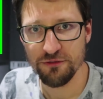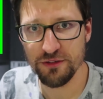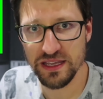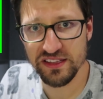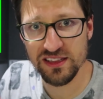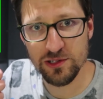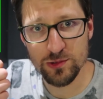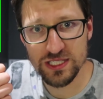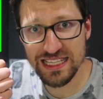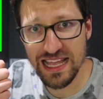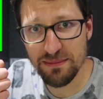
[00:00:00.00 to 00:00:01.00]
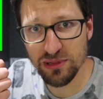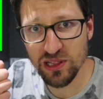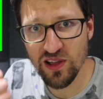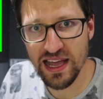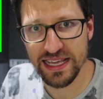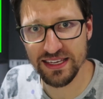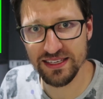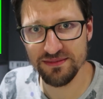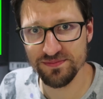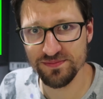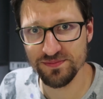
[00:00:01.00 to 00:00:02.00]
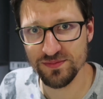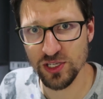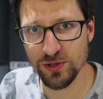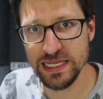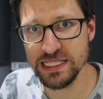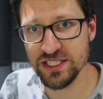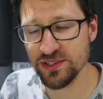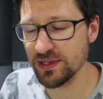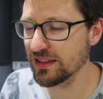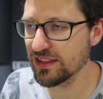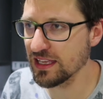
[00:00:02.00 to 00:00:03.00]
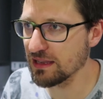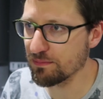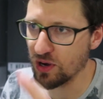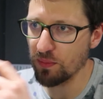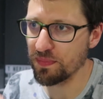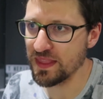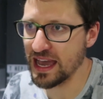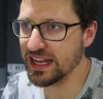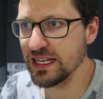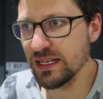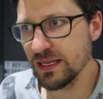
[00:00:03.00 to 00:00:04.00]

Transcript: found the little slap-like green screen thing, popped that in,